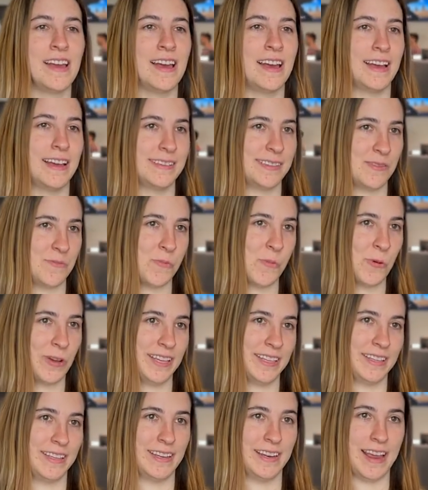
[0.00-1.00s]
At some
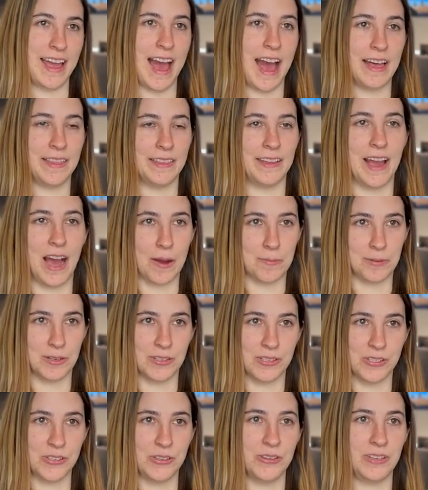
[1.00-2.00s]
point then I had the
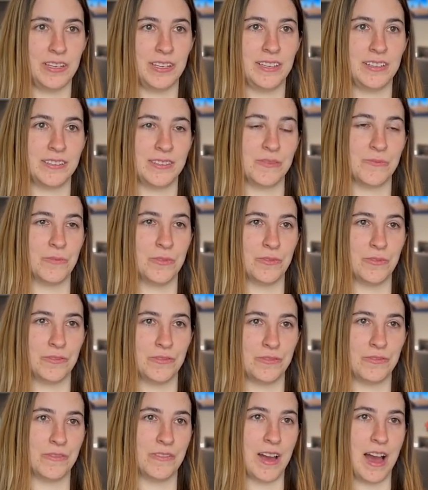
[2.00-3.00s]
opportunity to move